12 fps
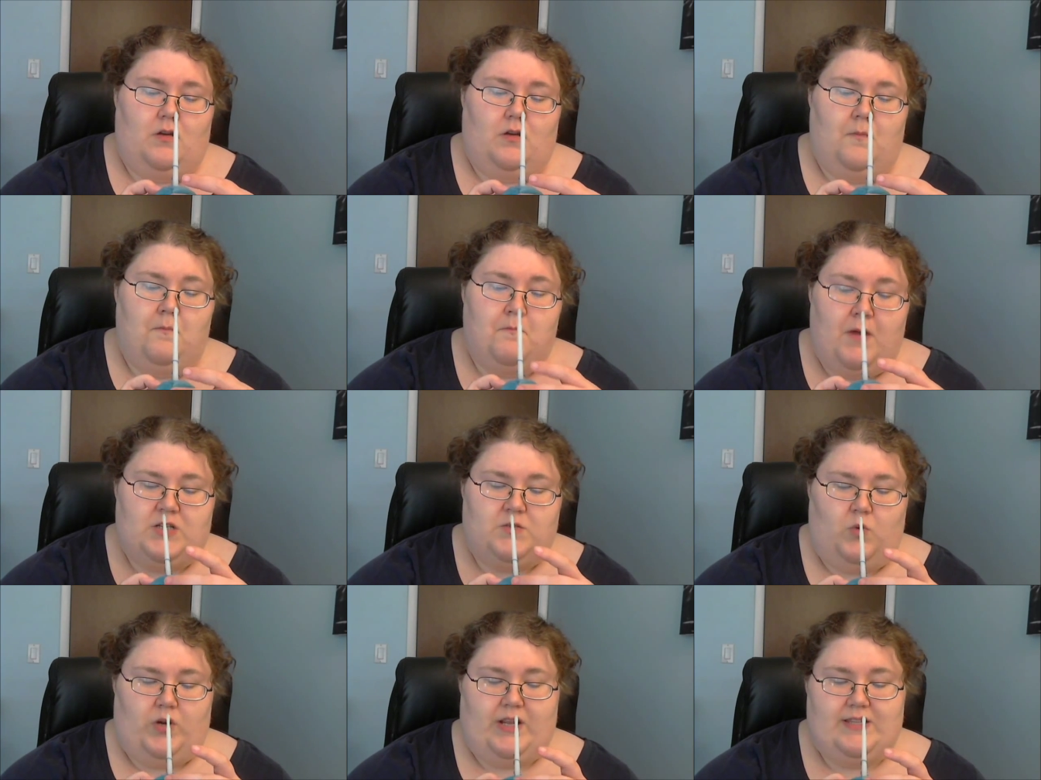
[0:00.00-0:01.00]
much
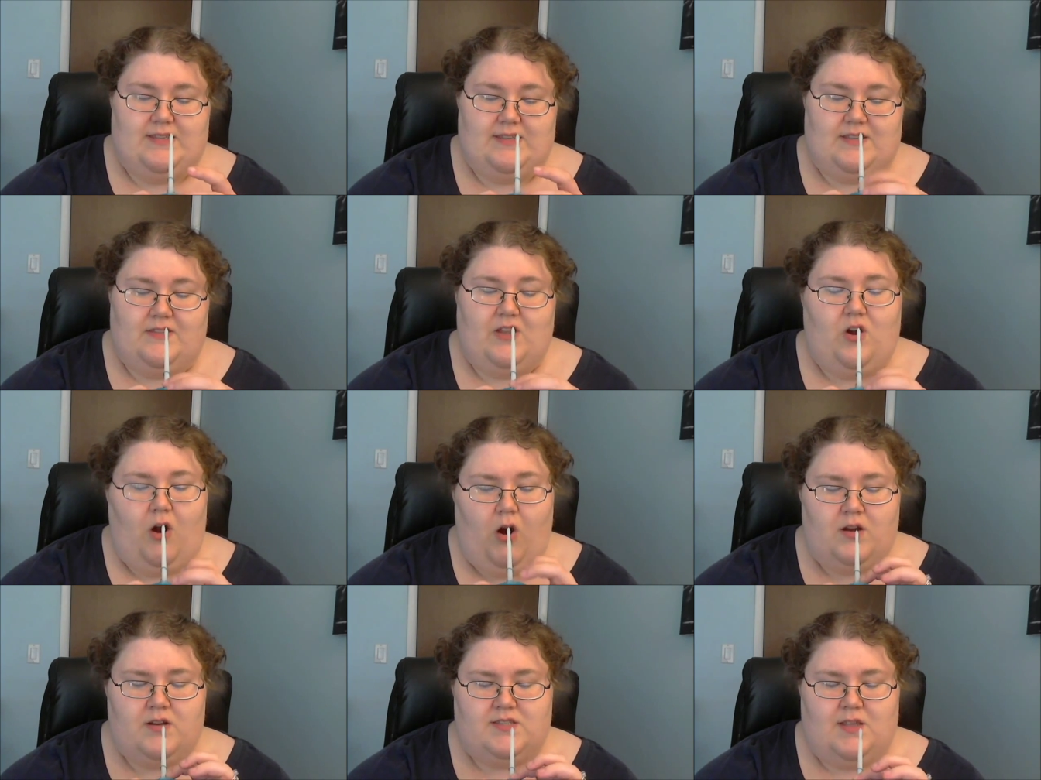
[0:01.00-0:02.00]
more consistent. There
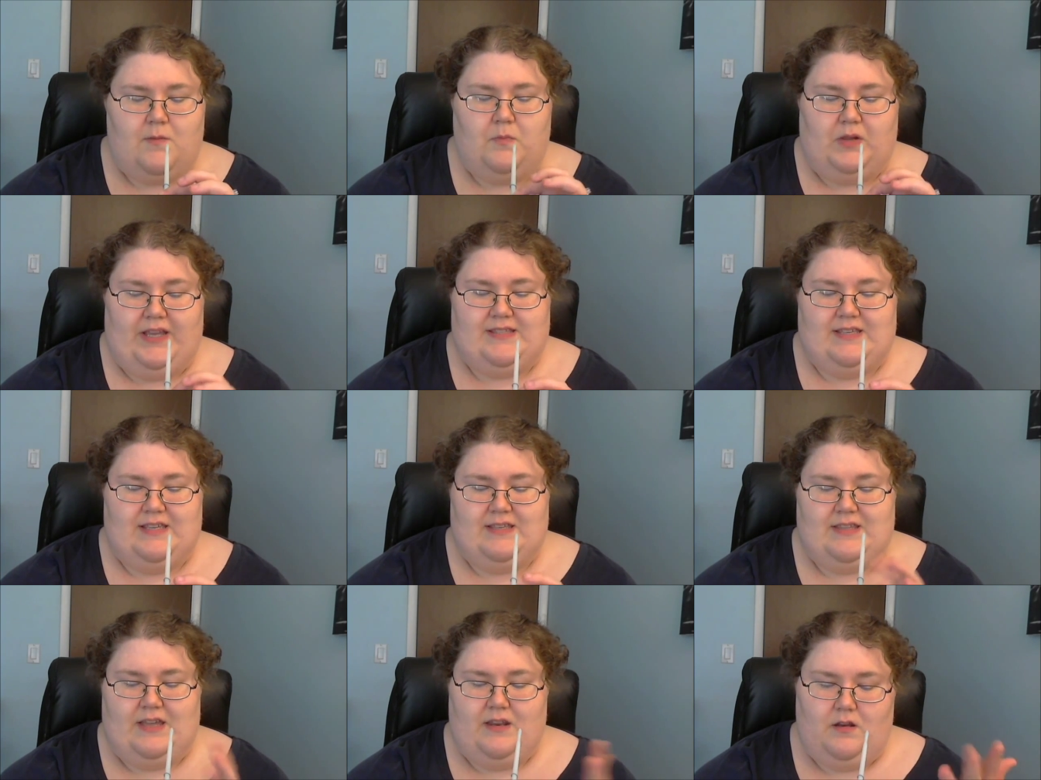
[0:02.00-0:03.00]
are some places
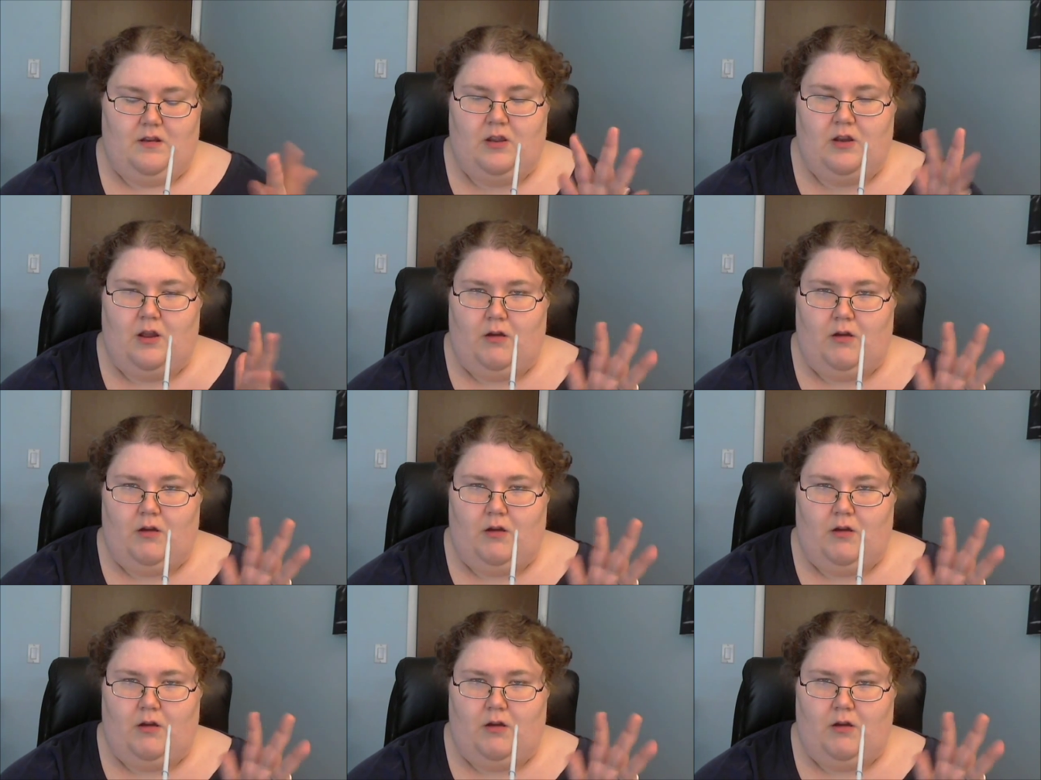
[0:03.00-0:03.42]
that, you know,